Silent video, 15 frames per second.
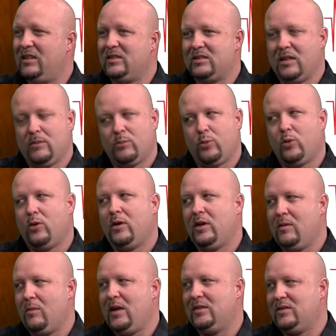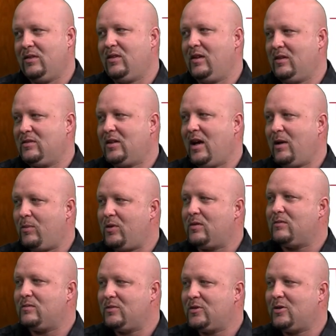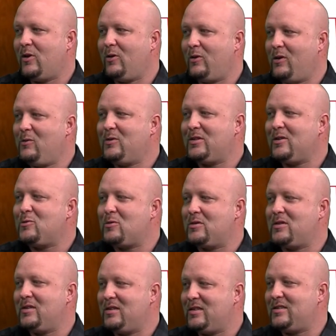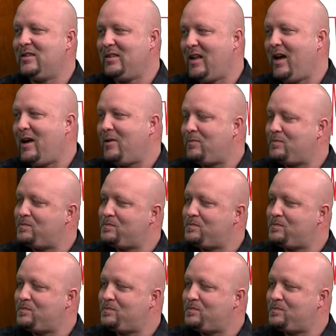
to see pretty amazing things happen. So it was interesting to see that.